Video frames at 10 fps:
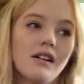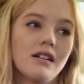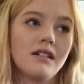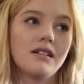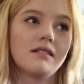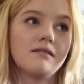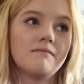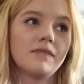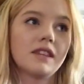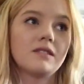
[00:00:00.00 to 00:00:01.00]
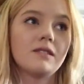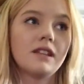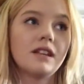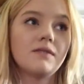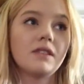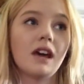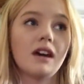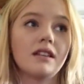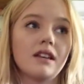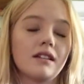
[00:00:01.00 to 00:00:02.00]
So then after
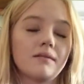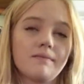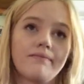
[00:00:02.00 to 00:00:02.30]
that, like,